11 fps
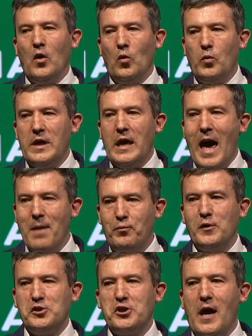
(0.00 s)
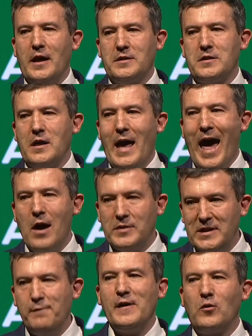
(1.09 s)
We appreciate how
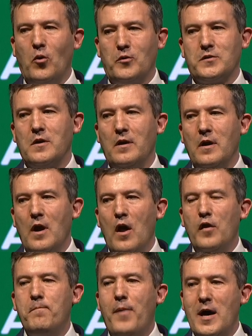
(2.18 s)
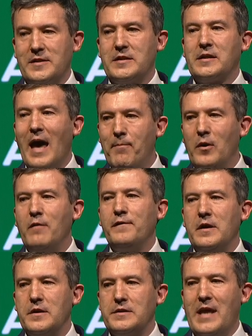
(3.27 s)
difficult the past couple of
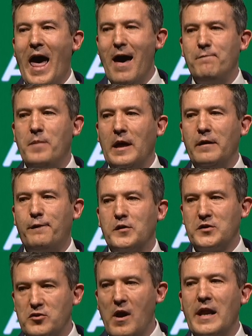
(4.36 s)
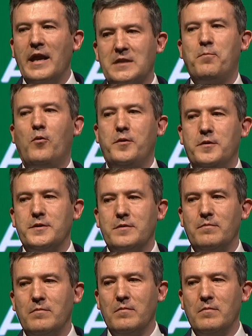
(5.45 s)
years have been for Australian exporters.